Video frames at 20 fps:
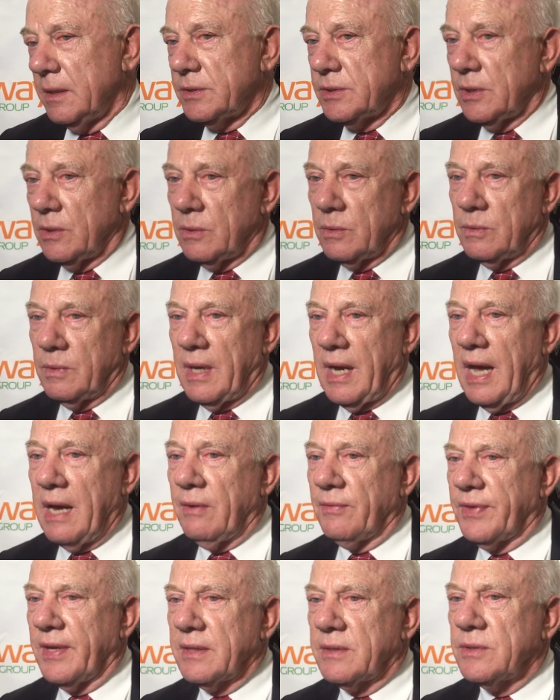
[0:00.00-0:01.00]
So I
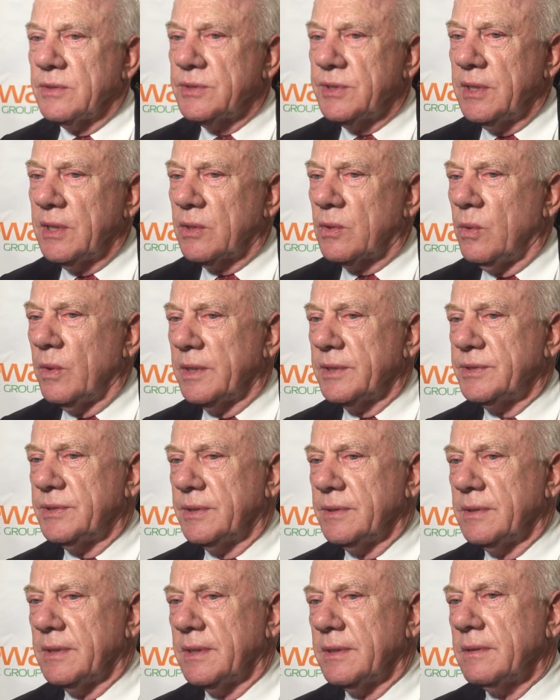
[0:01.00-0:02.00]
don't think there's any
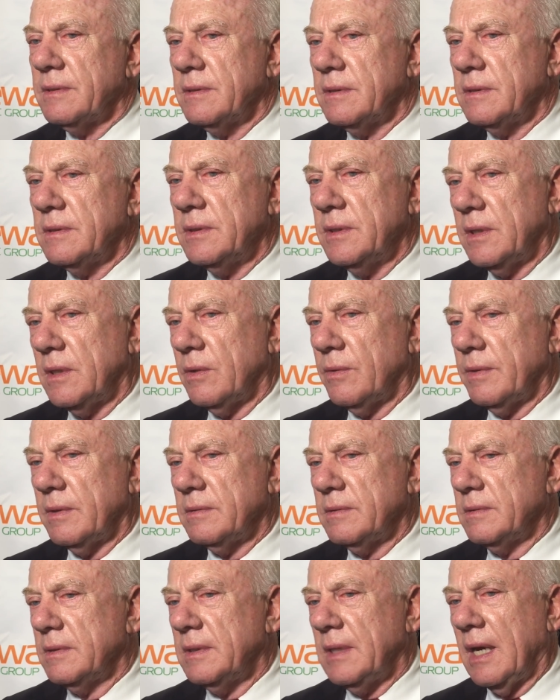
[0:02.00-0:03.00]
question that, I don't
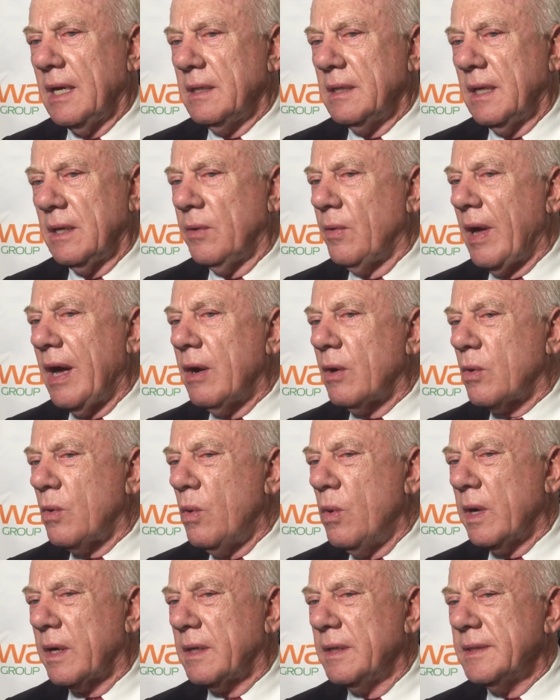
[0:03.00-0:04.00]
know
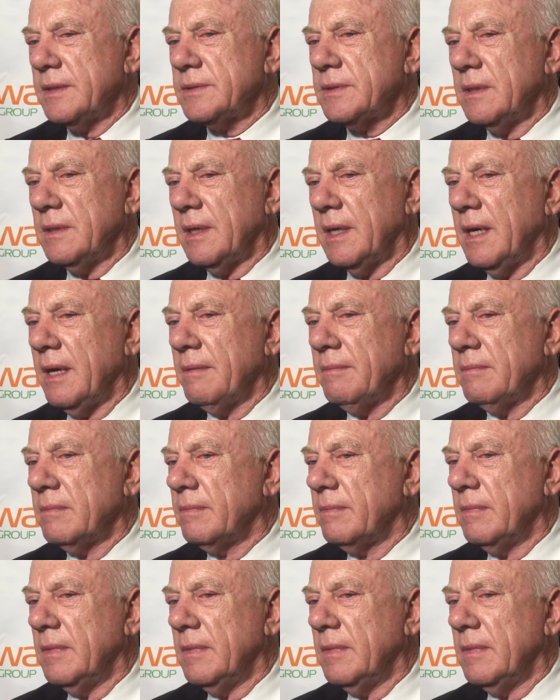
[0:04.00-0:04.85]
how quickly it's going to happen.